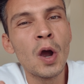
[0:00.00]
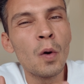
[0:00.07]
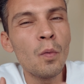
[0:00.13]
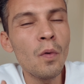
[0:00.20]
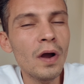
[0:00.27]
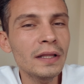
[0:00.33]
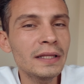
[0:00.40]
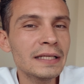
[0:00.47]

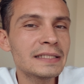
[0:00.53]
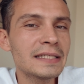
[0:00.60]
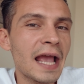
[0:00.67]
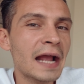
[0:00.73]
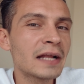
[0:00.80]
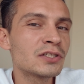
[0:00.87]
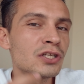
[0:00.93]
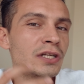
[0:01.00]
what is
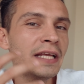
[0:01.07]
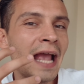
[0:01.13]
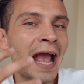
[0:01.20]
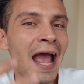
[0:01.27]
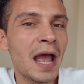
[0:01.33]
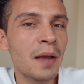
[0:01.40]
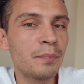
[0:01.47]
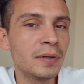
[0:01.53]
actually
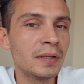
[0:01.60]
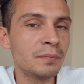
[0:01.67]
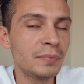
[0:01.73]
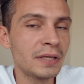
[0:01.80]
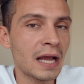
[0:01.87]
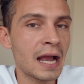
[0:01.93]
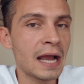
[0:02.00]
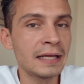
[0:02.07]
happen
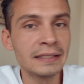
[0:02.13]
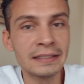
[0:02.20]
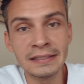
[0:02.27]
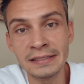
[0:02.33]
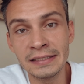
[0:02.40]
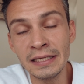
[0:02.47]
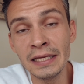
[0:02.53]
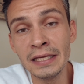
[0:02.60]
behind the
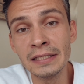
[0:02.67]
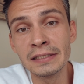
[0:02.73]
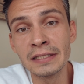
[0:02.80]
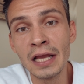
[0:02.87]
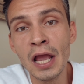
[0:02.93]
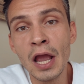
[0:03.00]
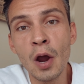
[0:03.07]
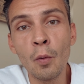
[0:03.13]
scenes
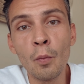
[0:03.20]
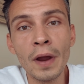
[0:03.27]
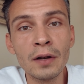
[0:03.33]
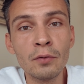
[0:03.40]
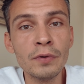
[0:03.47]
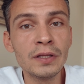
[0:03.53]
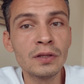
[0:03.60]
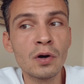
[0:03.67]

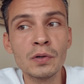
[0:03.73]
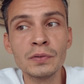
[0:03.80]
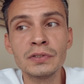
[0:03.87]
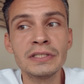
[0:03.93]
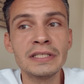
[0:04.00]
when we don't